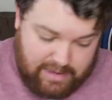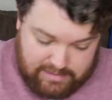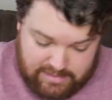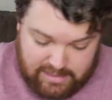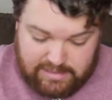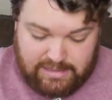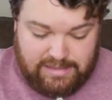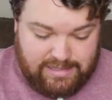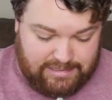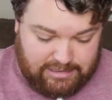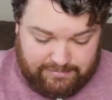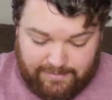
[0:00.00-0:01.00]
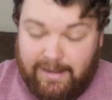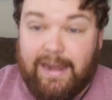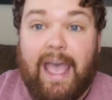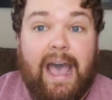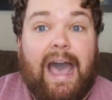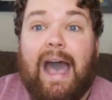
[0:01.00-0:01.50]
And then this
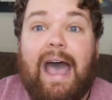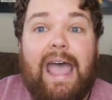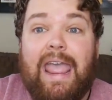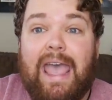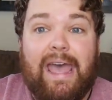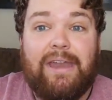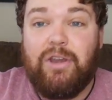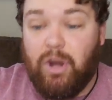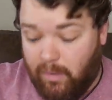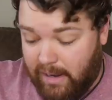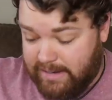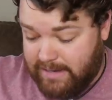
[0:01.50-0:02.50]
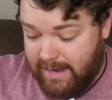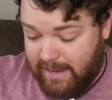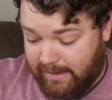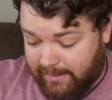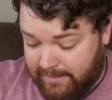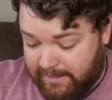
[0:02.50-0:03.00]
one, I had no
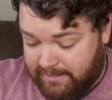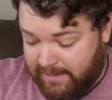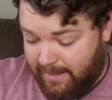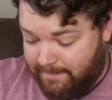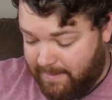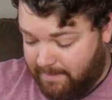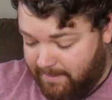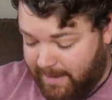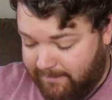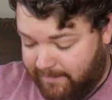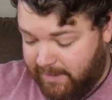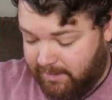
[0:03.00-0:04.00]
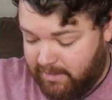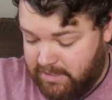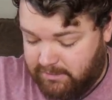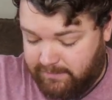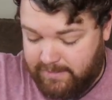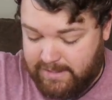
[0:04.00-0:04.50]
idea that people made
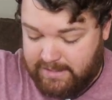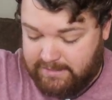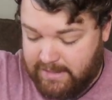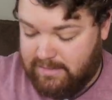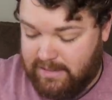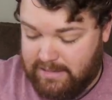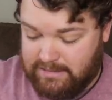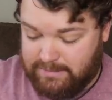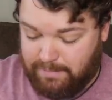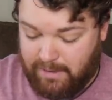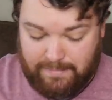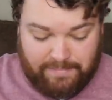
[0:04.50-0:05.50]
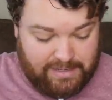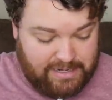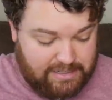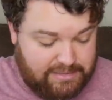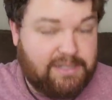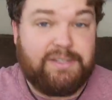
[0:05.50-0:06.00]
figurines for this. This
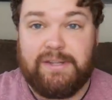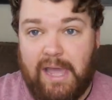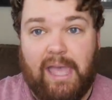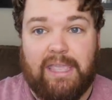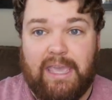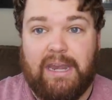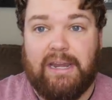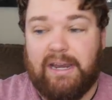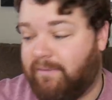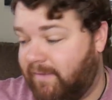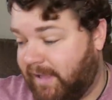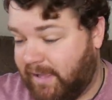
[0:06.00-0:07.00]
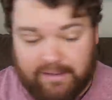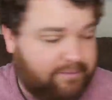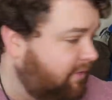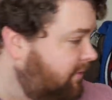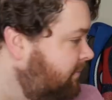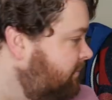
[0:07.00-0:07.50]
property does not get enough
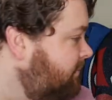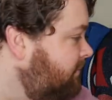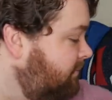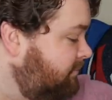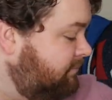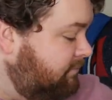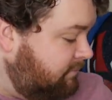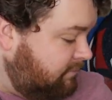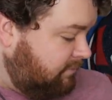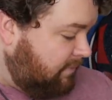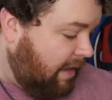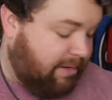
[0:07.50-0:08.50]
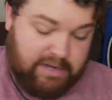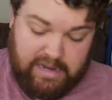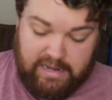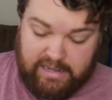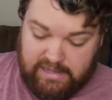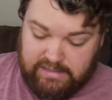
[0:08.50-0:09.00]
love. I mean,
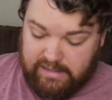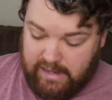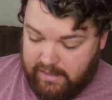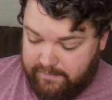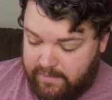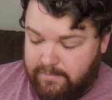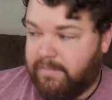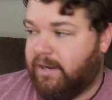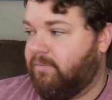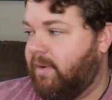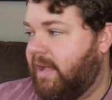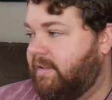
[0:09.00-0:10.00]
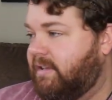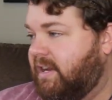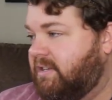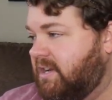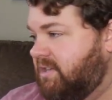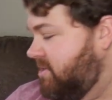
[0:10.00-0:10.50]
it gets love, but in ways that
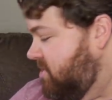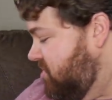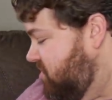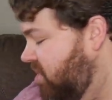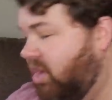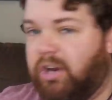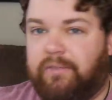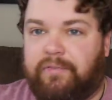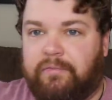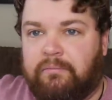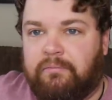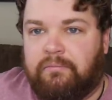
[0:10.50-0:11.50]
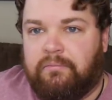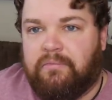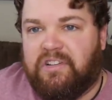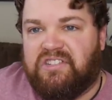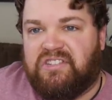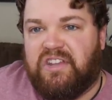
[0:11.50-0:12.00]
it doesn't deserve,
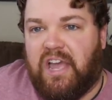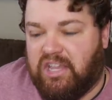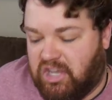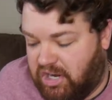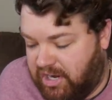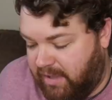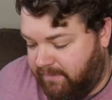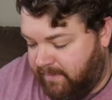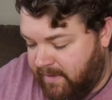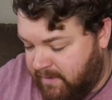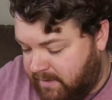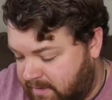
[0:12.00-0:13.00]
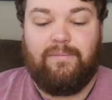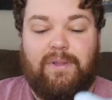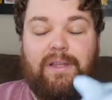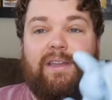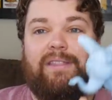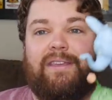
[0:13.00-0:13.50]
because it's not good enough.
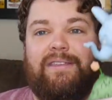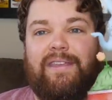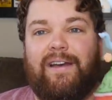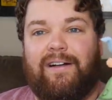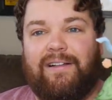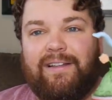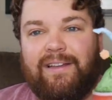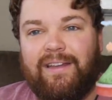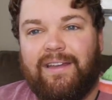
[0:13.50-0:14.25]
Look at this, y'all.